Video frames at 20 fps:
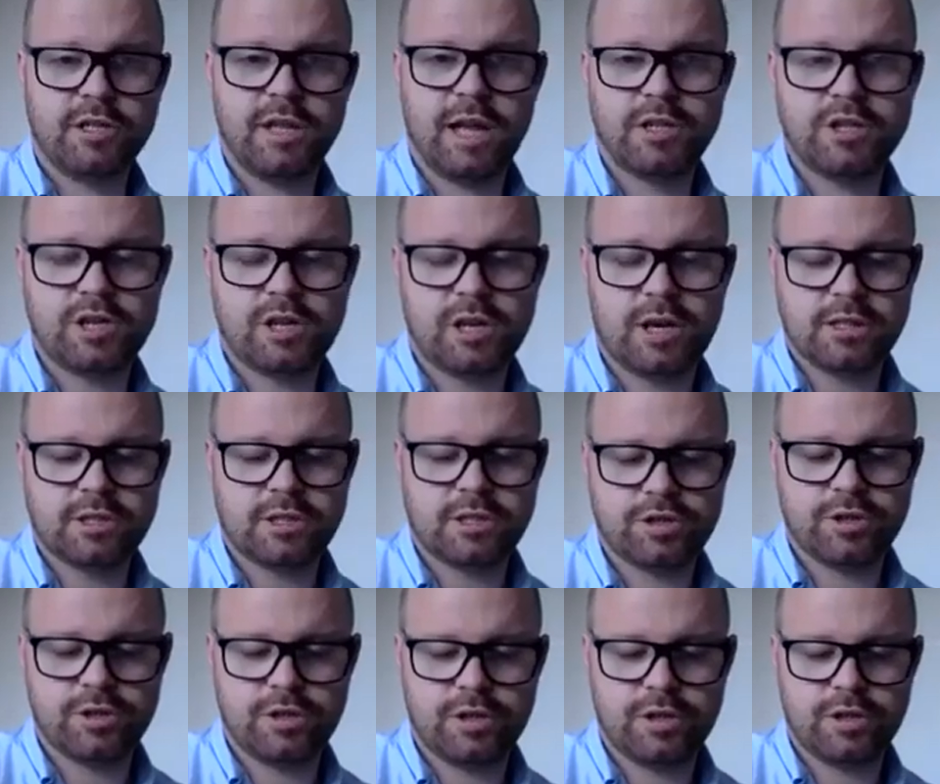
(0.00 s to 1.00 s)
As you guys are
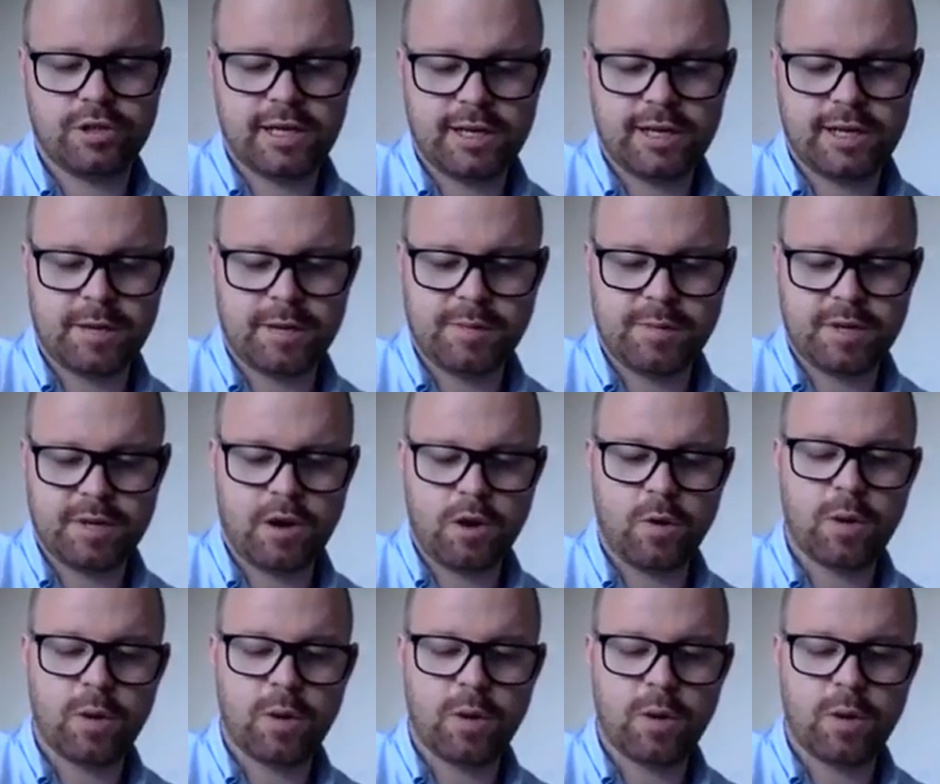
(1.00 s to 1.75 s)
tuning in, let me know,